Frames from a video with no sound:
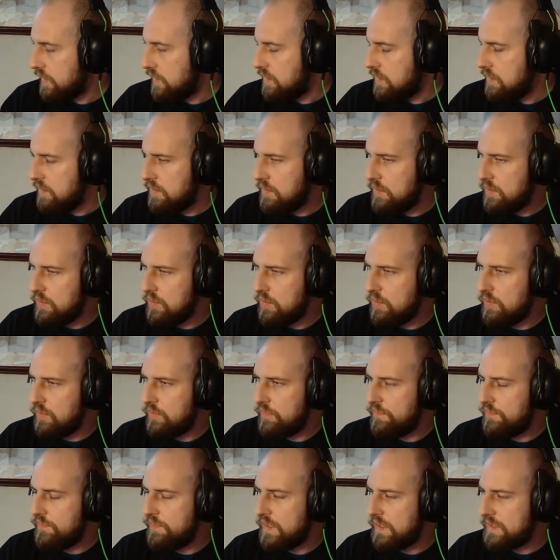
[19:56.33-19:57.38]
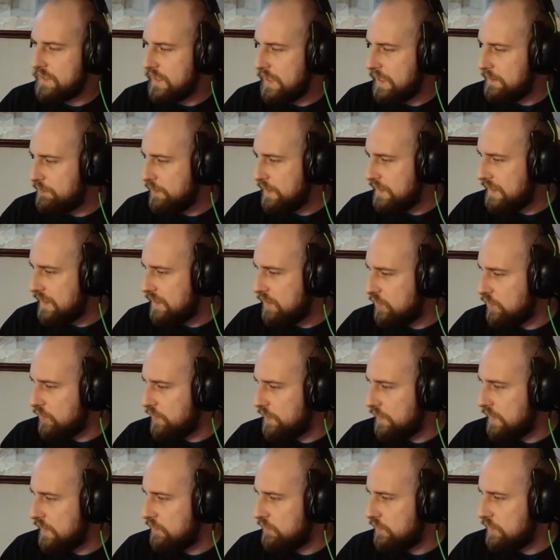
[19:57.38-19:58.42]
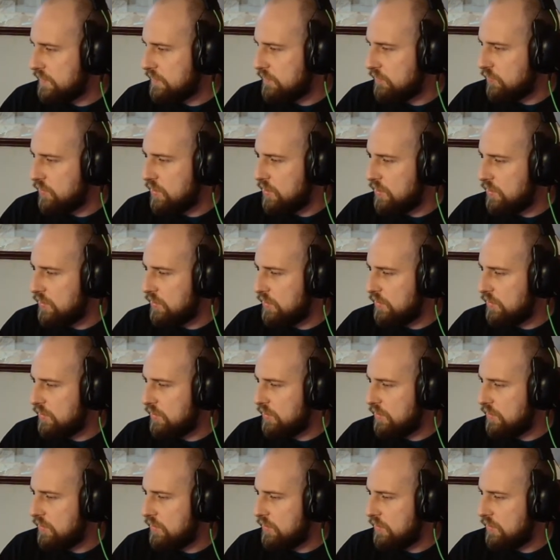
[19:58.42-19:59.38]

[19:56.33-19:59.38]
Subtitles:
Oh, fuck. Did I play that whole thing with the wrong